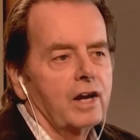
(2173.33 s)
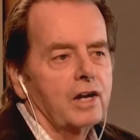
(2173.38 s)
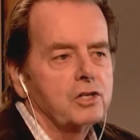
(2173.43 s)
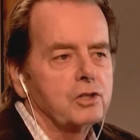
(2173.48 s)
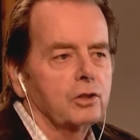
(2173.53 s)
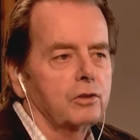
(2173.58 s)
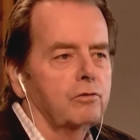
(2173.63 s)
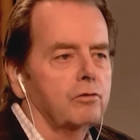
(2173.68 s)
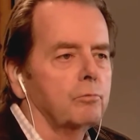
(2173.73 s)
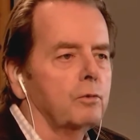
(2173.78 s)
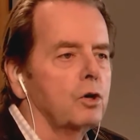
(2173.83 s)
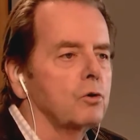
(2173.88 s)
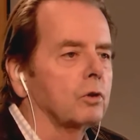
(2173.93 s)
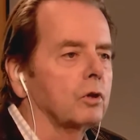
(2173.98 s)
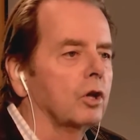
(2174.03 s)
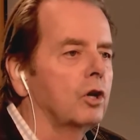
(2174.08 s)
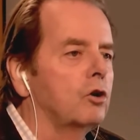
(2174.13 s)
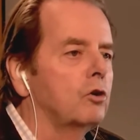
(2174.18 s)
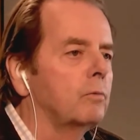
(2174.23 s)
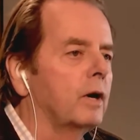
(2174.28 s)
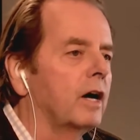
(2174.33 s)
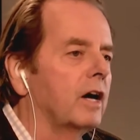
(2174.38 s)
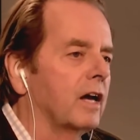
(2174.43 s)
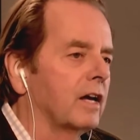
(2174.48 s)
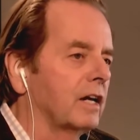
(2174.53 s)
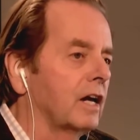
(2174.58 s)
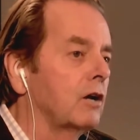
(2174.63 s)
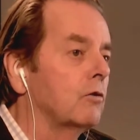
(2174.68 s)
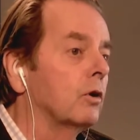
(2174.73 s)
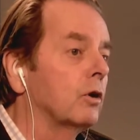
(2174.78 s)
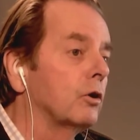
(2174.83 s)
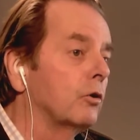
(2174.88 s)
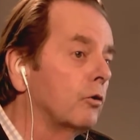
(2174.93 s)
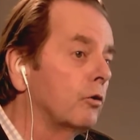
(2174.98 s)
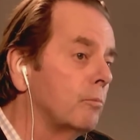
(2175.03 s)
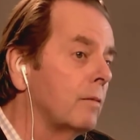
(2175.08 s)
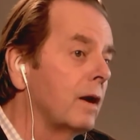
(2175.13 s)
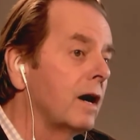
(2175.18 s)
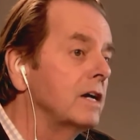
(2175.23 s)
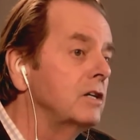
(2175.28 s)
from Oklahoma. And I want to
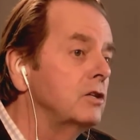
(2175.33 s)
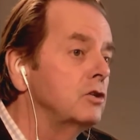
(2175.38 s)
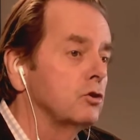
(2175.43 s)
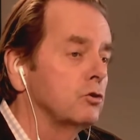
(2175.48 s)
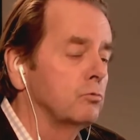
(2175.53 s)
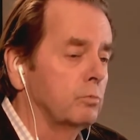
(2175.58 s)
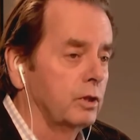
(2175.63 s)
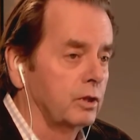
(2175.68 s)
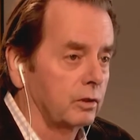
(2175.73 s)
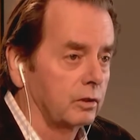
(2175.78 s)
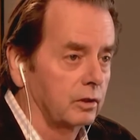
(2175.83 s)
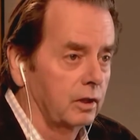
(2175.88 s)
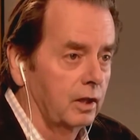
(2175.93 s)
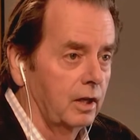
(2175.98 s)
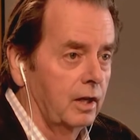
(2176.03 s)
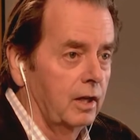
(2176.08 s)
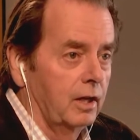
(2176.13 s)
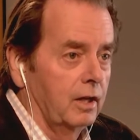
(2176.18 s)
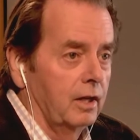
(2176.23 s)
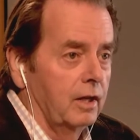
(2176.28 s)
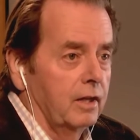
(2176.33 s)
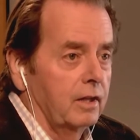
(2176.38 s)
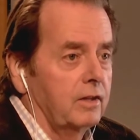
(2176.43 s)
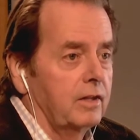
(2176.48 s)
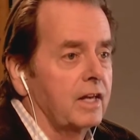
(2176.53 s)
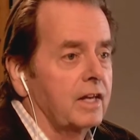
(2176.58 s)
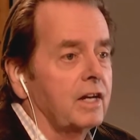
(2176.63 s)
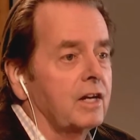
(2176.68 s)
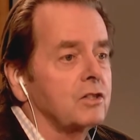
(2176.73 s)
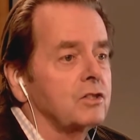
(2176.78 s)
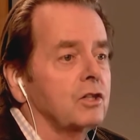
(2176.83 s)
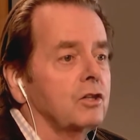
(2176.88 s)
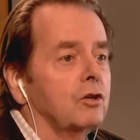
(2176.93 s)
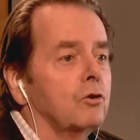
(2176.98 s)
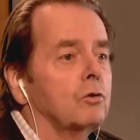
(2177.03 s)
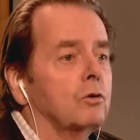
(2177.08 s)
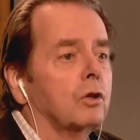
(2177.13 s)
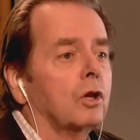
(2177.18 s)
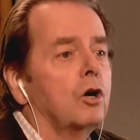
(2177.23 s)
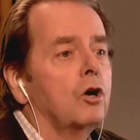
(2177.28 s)
remind you, Bill, that as an
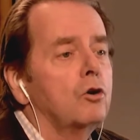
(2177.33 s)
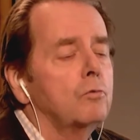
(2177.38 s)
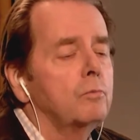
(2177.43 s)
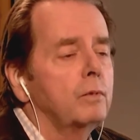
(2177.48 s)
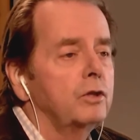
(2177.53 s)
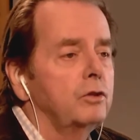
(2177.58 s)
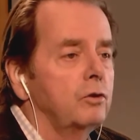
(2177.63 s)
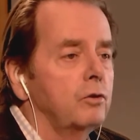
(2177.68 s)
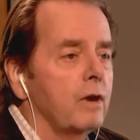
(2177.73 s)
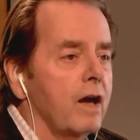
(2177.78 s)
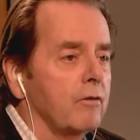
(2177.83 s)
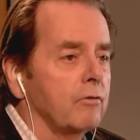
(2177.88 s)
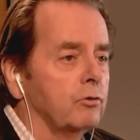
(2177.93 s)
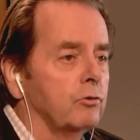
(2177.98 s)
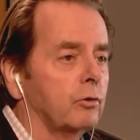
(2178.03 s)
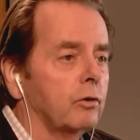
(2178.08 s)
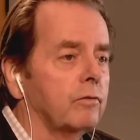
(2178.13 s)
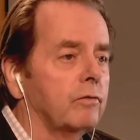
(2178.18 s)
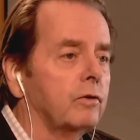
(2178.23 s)
Oklahoman, you have to refer to